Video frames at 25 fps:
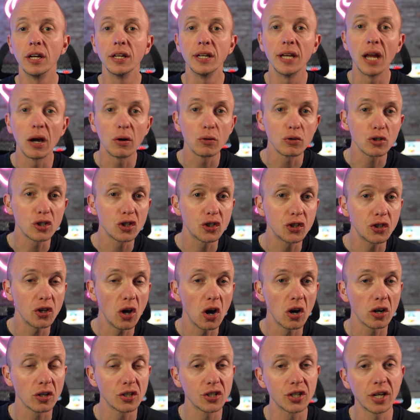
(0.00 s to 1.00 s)
Now,
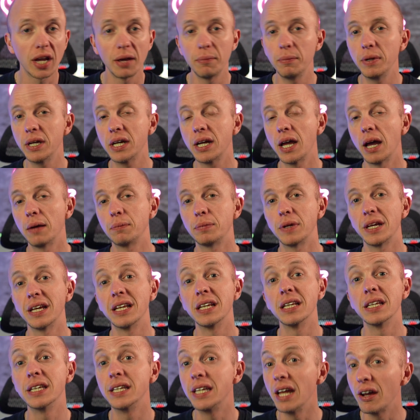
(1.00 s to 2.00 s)
stocks can be kept
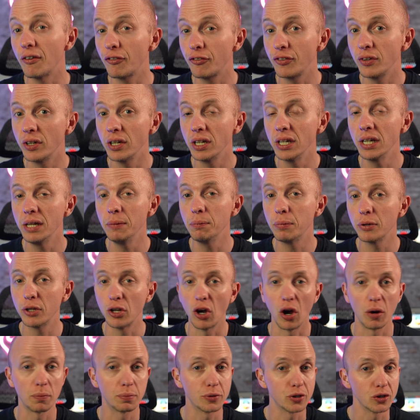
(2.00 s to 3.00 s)
indefinitely, but
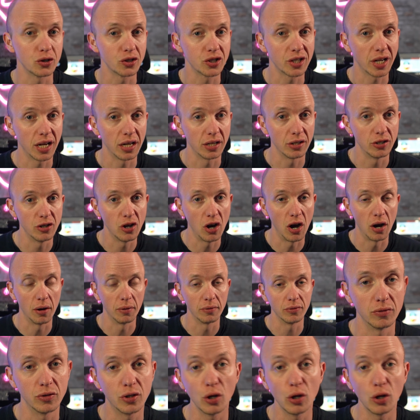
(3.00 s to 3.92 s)
options cannot.